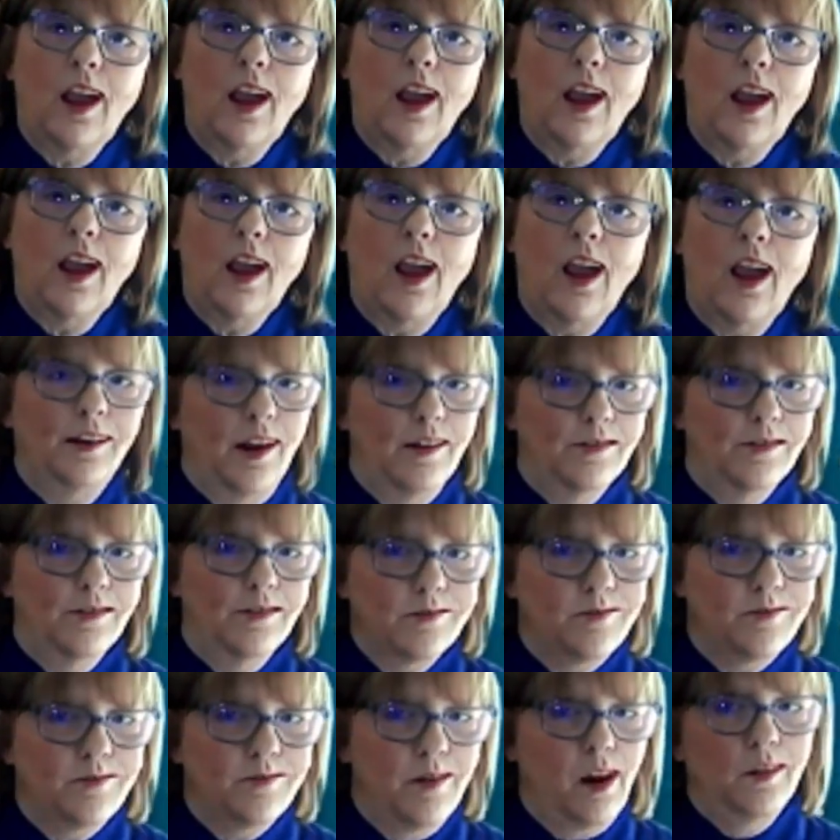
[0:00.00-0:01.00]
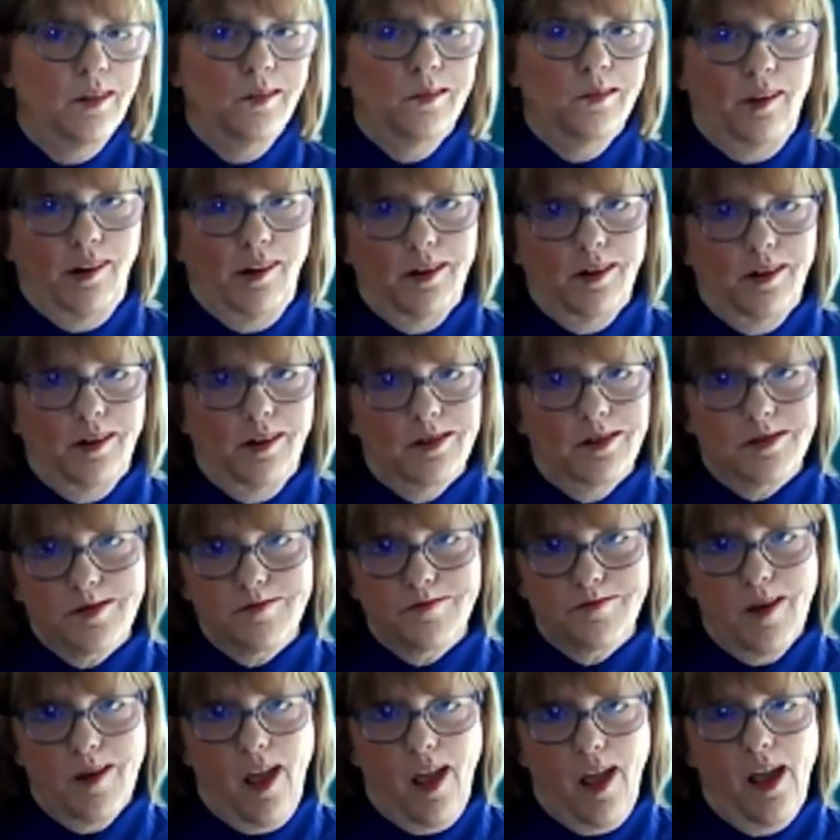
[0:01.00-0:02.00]
and everybody wears
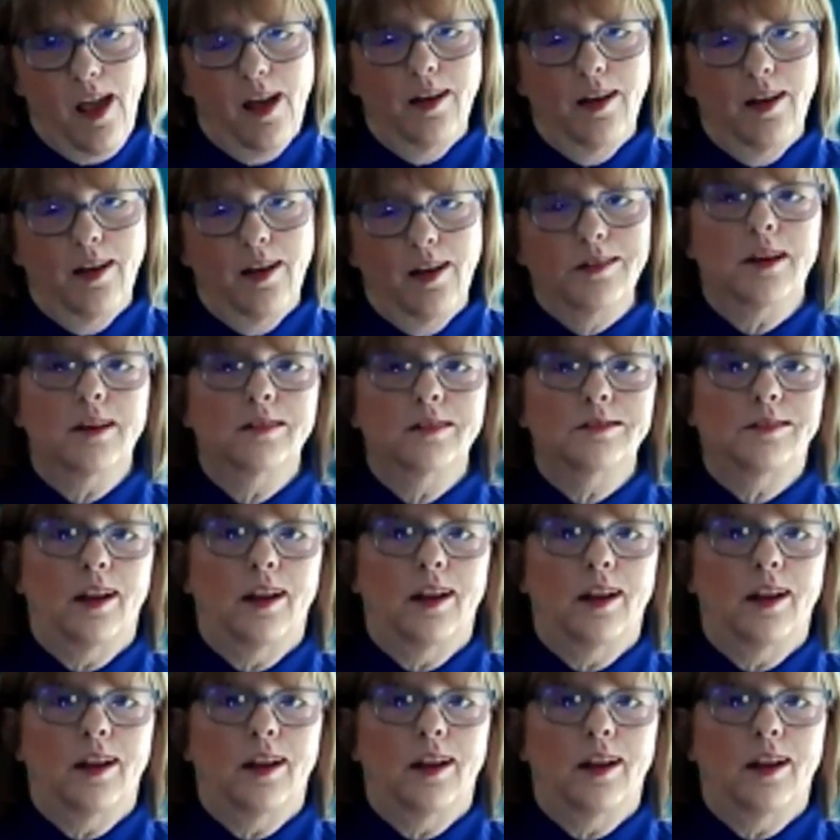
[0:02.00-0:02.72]
their mask,